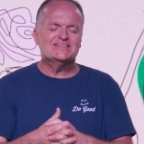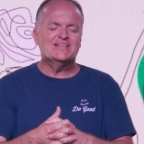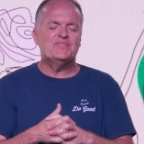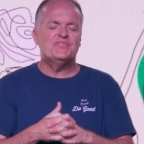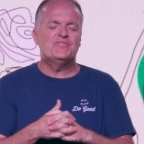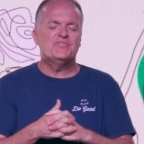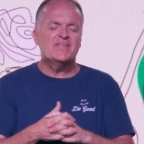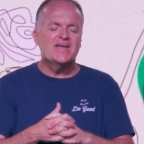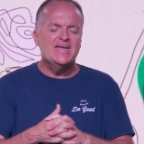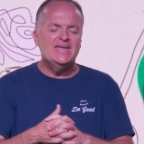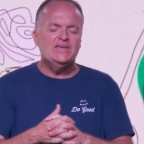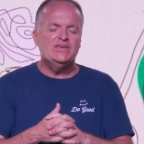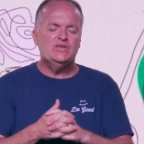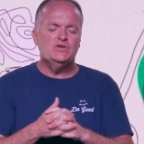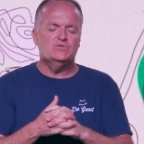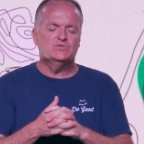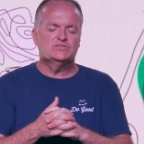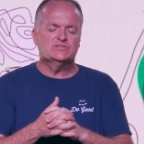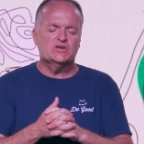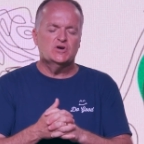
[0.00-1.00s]
And thank
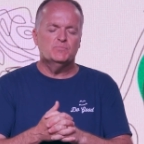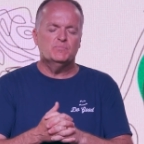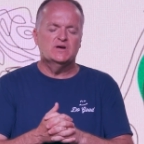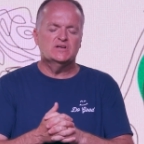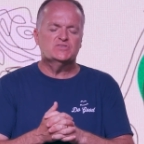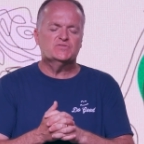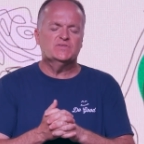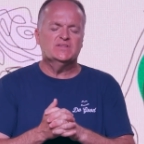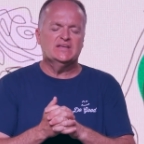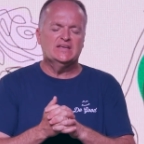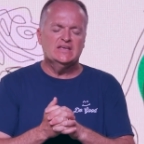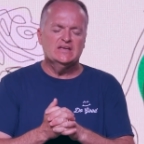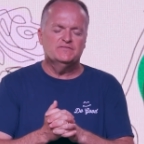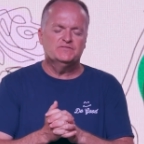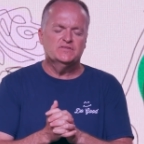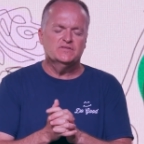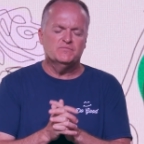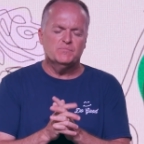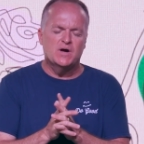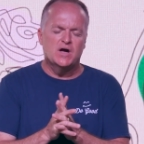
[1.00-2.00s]
you so much for the
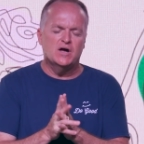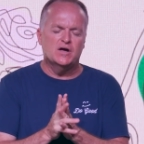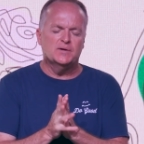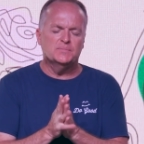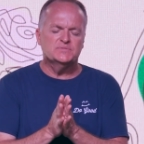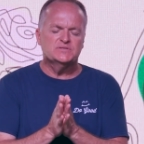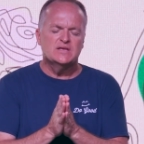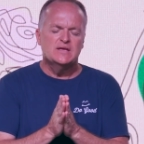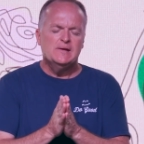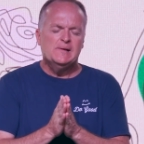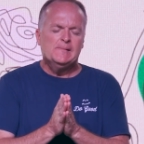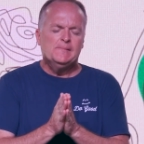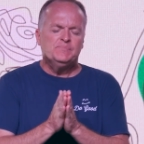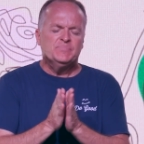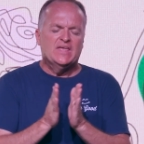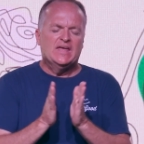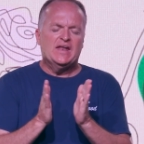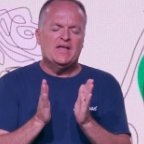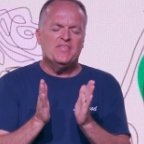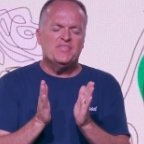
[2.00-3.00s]
gift of moms.
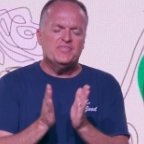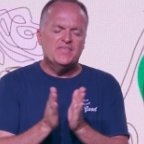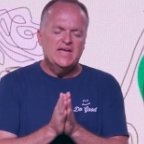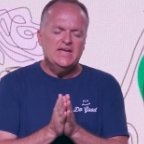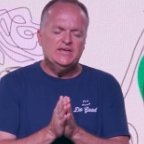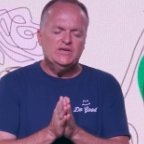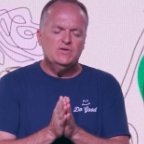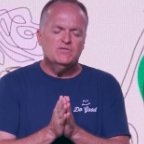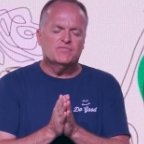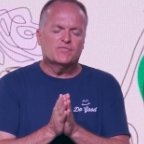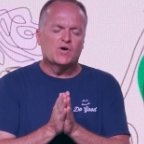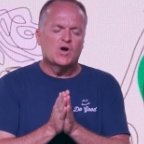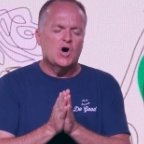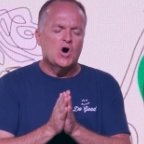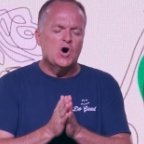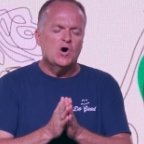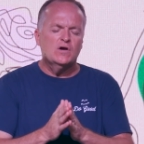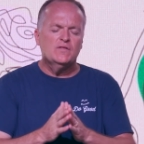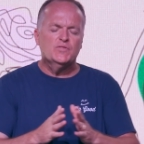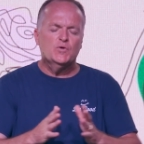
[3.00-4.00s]
And I thank you for
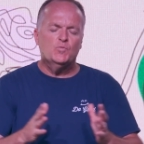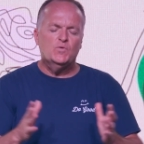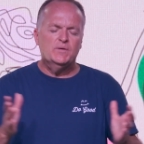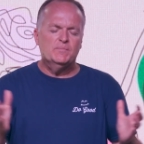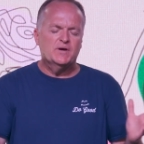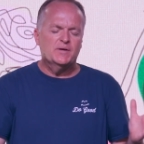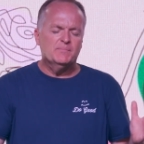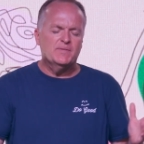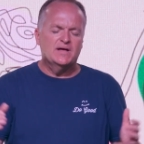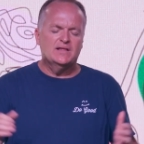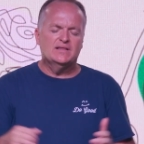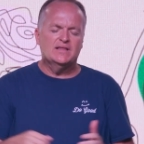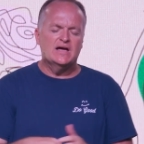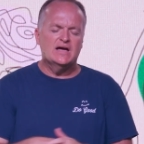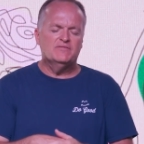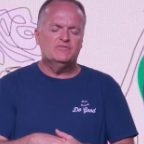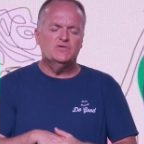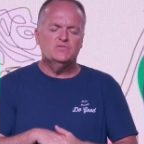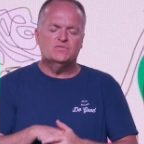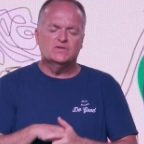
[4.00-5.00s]
all of the women in my
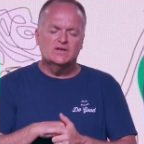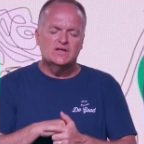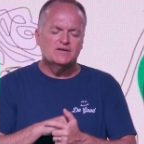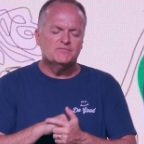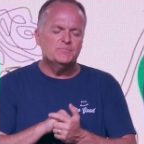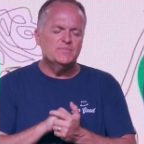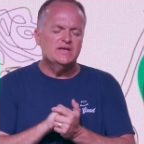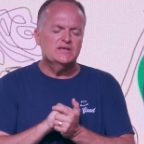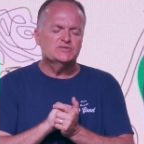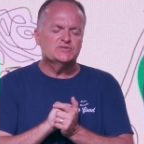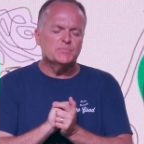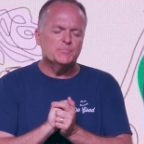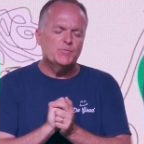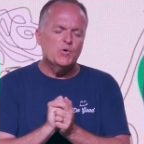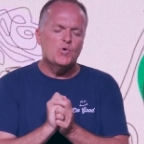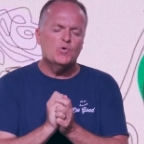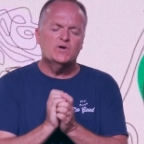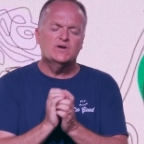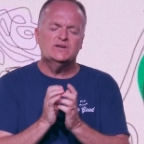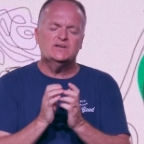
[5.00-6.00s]
life who've loved me and
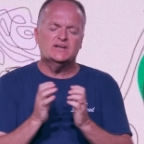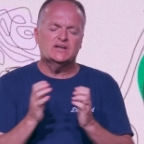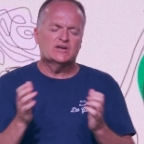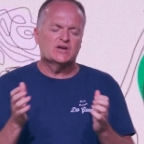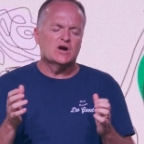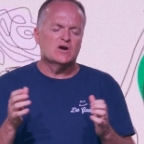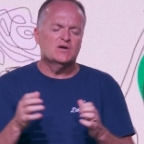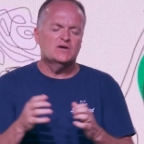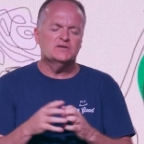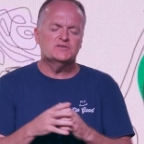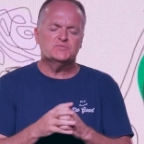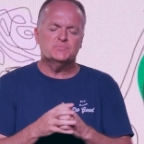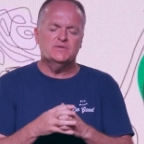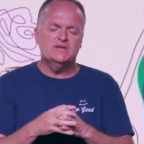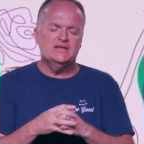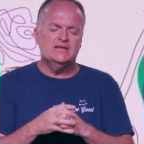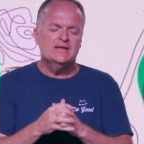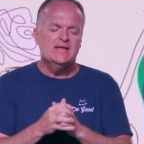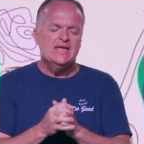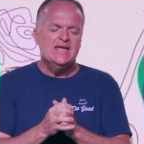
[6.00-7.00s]
supported and encouraged
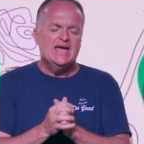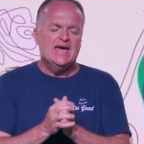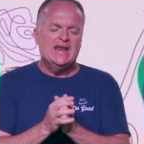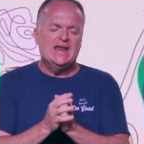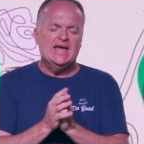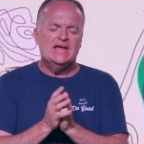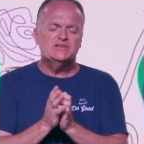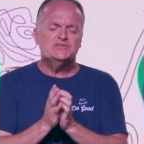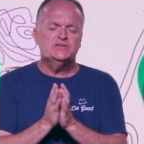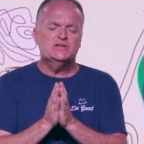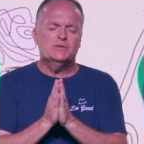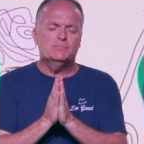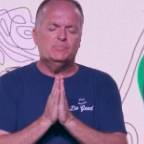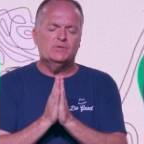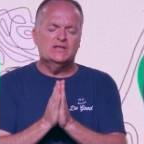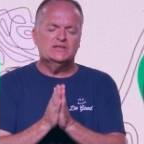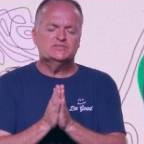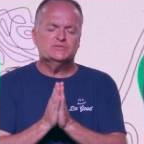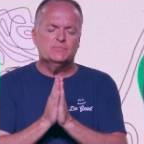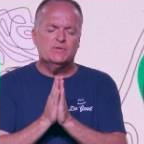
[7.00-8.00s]
me. And I ask you to
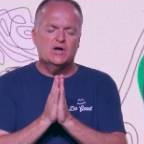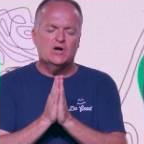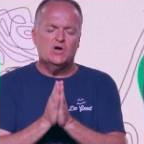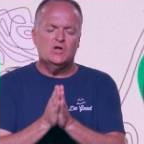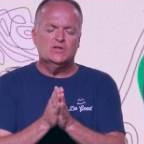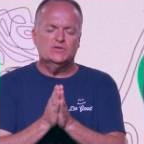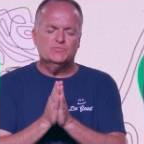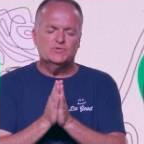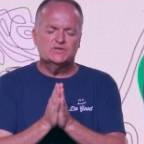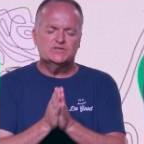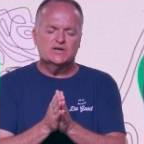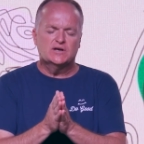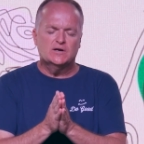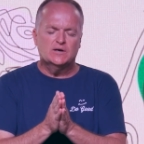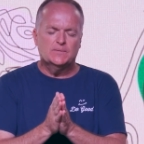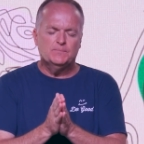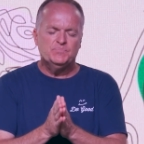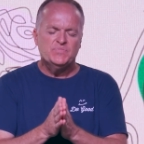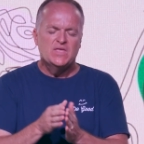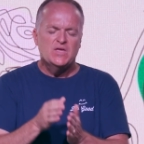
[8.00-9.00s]
bless them all in
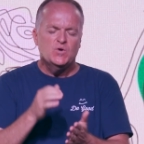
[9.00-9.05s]
return.